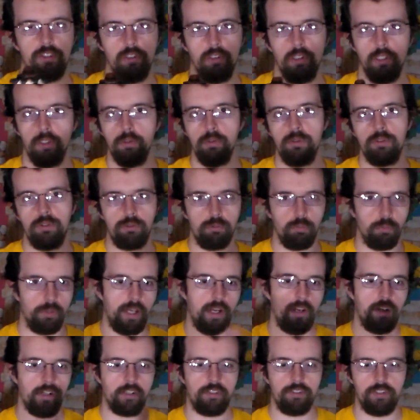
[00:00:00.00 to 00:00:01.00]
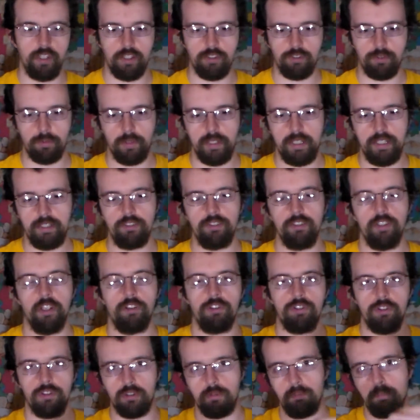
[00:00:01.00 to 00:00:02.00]
loose without accessories and they'll
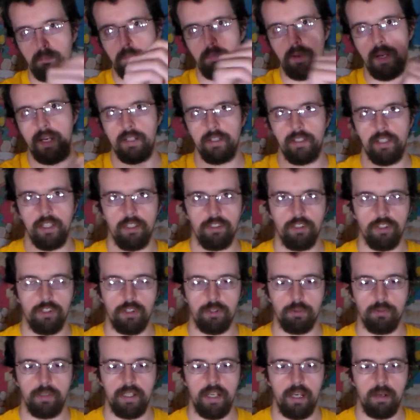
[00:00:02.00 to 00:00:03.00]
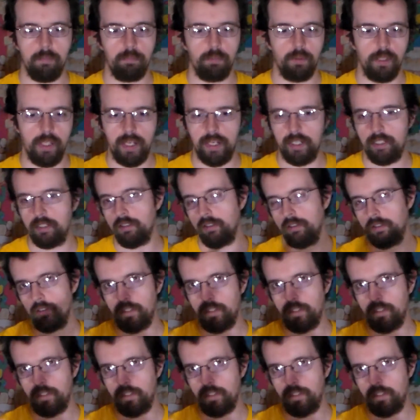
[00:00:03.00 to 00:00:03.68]
just paint the other three up like